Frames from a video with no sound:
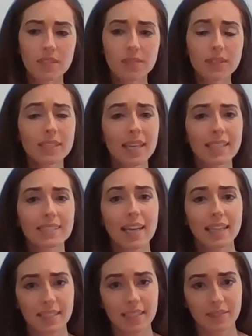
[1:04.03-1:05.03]
for today's
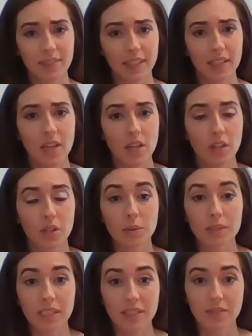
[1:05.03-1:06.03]
activity, you
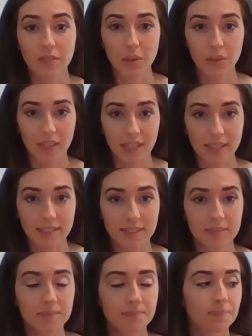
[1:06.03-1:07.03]
will need a few things.
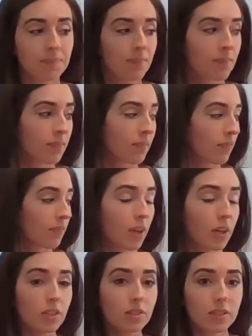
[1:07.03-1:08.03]

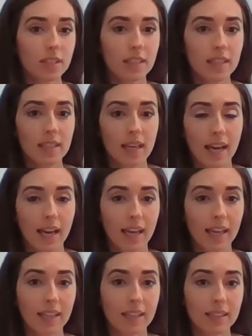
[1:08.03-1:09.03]
First,
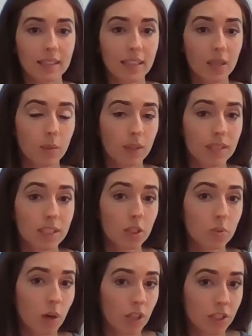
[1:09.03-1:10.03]
a liquid
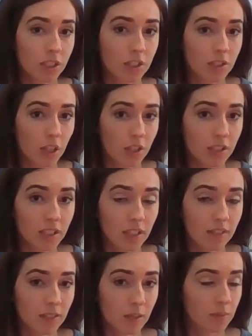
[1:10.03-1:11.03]
dishwashing detergent
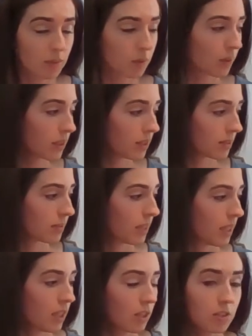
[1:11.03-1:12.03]
of some sort.
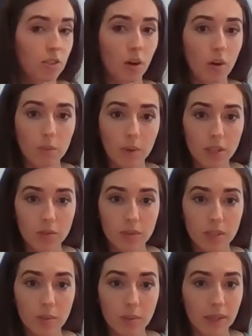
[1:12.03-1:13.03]
Dawn works
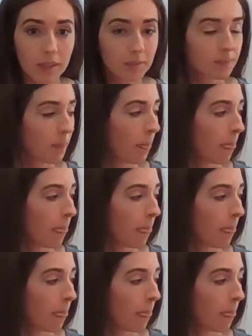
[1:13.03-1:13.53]
really well.